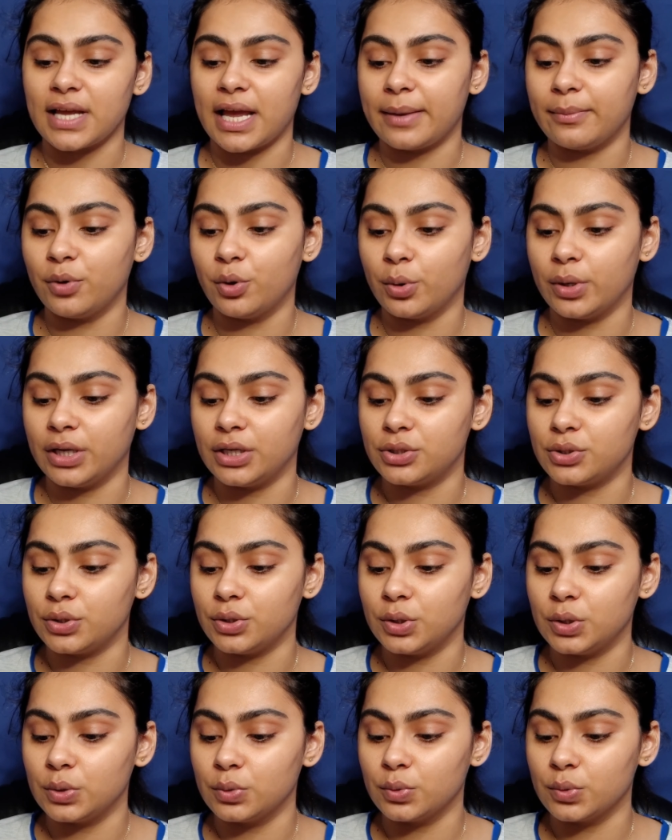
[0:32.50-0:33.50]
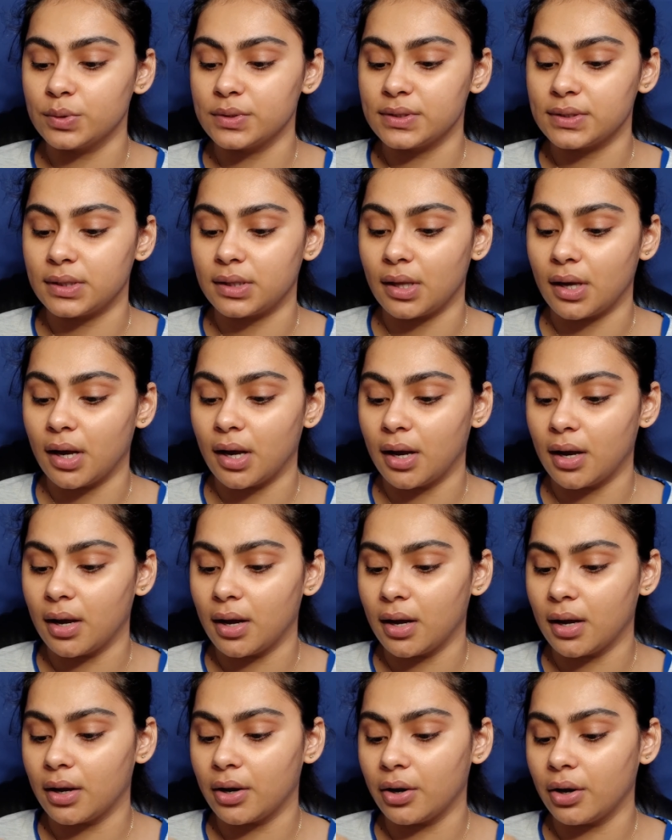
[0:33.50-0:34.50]
I'm going to use
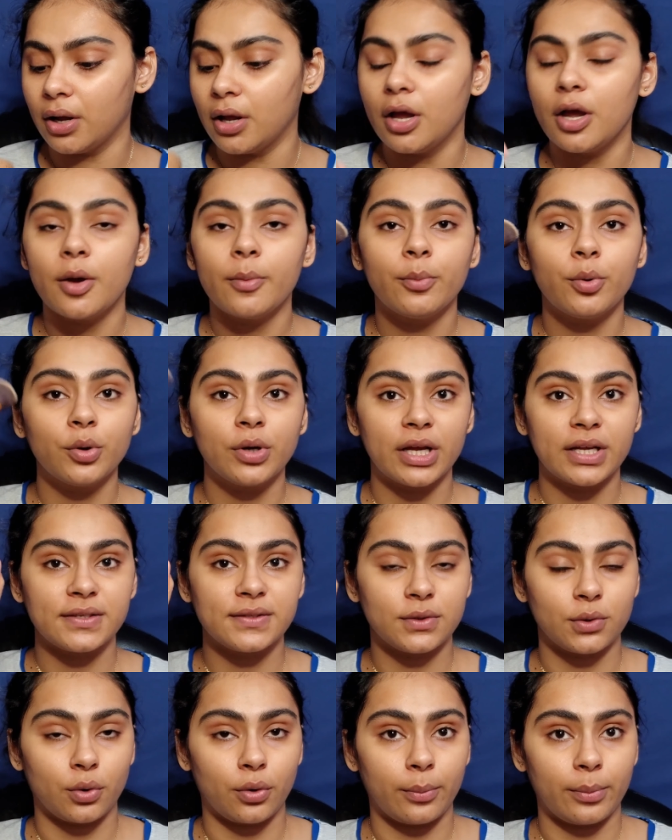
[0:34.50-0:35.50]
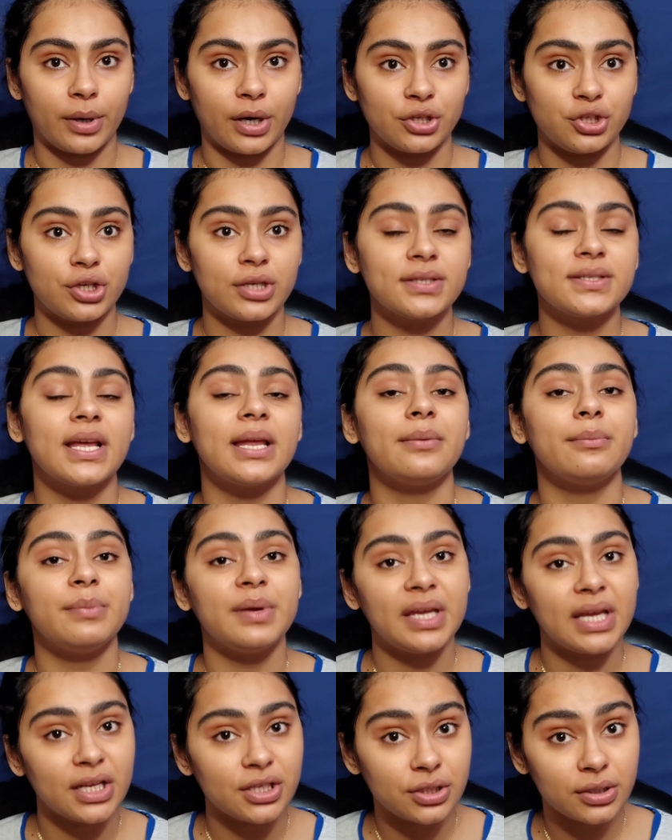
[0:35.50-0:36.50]
the Puna store brushes and
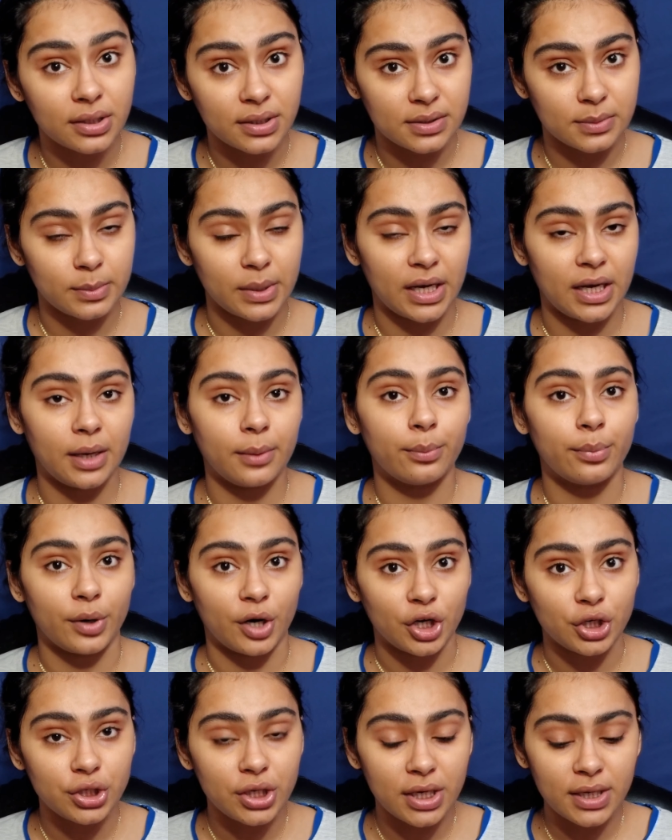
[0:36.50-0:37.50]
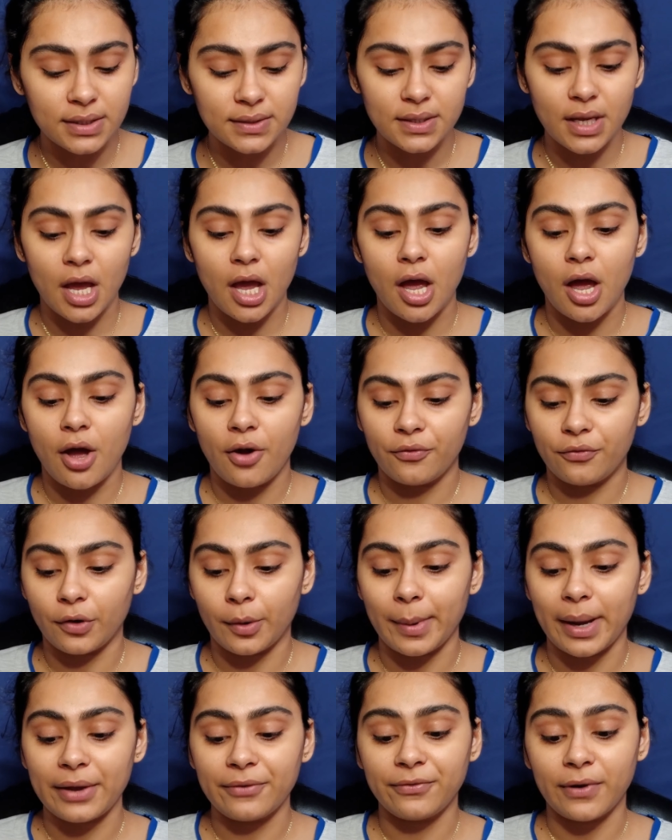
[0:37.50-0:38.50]
BH cosmetic brushes.
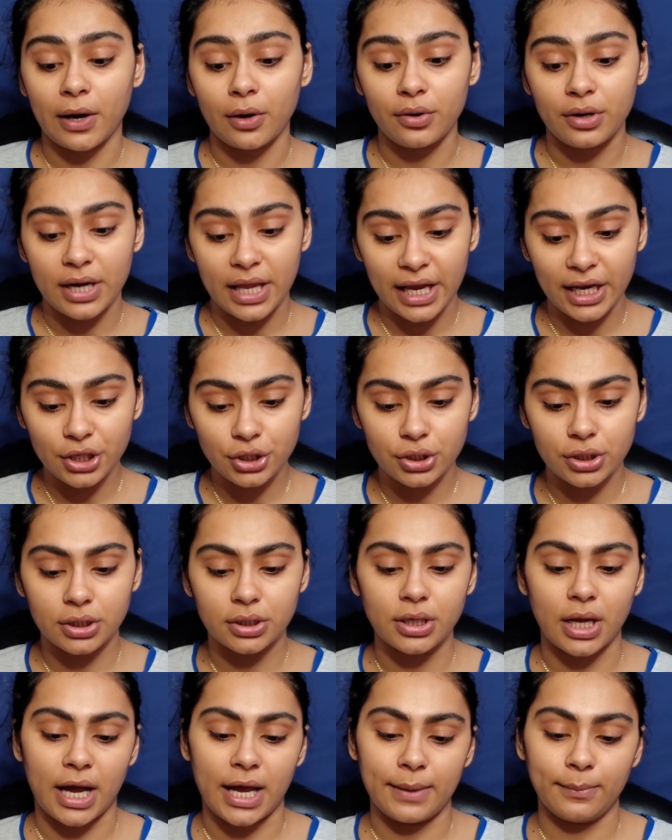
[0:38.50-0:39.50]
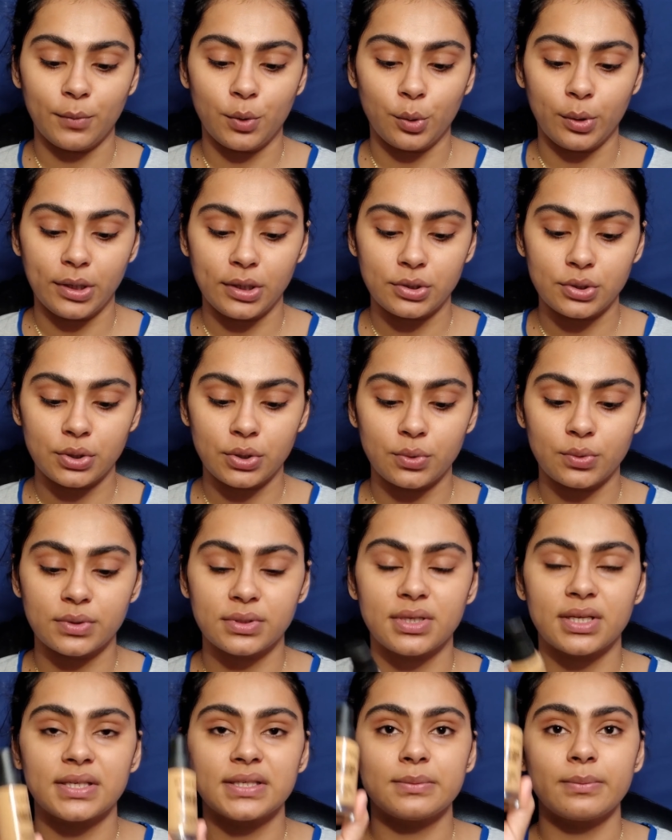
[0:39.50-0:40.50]
For my foundation, I'm going to
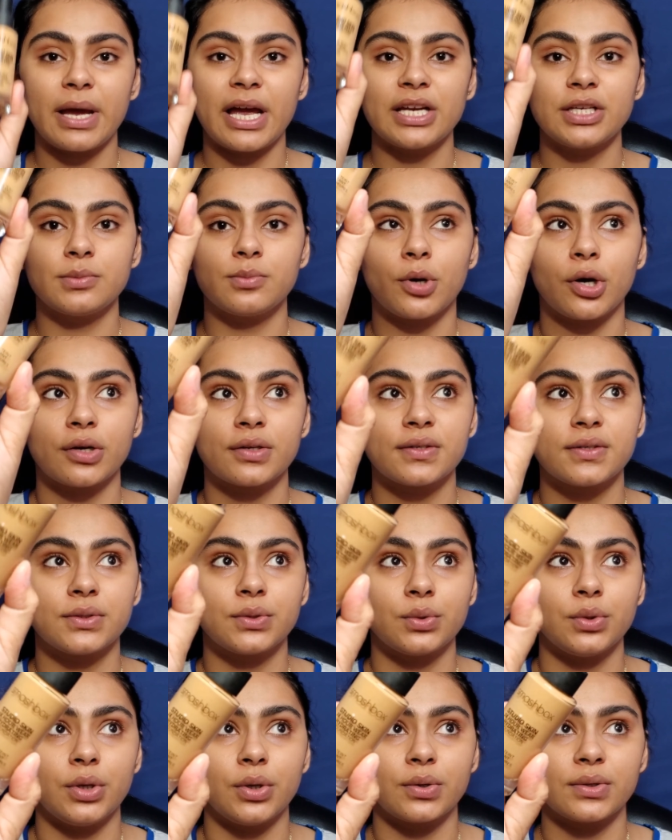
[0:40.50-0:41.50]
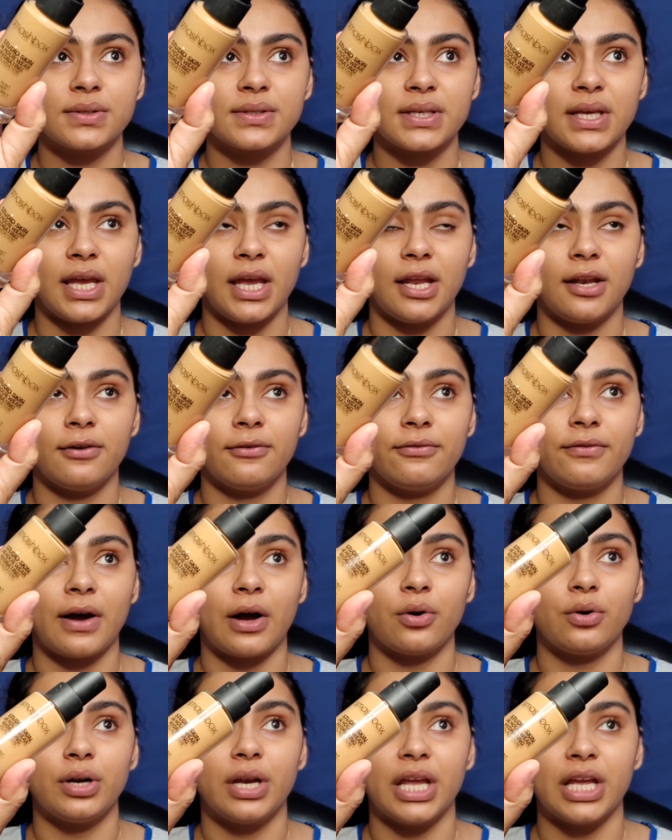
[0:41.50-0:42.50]
use the Smashbox Studio Skin
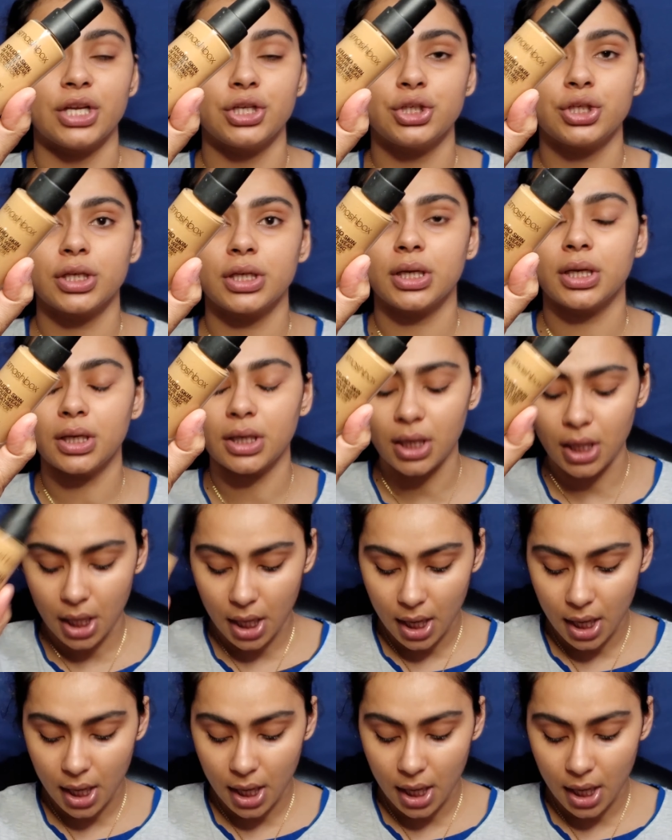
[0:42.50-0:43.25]
foundation.